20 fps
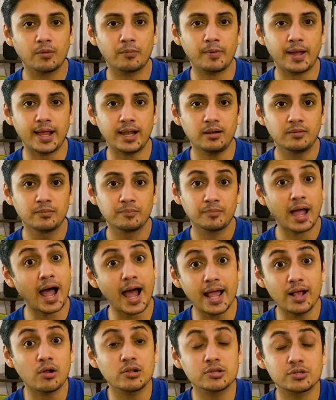Well,
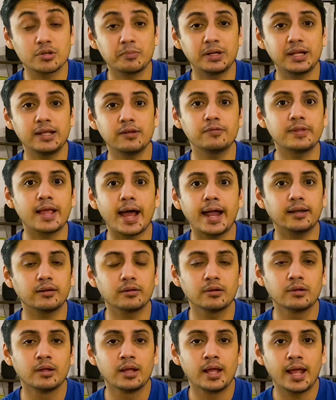I also believe that,
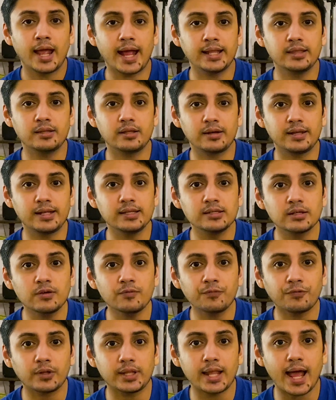and the
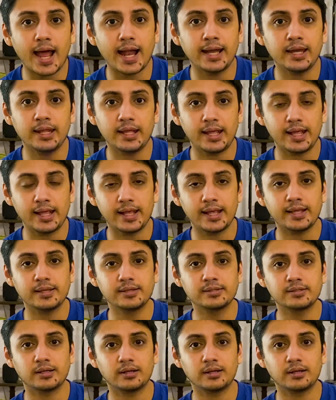reason for that is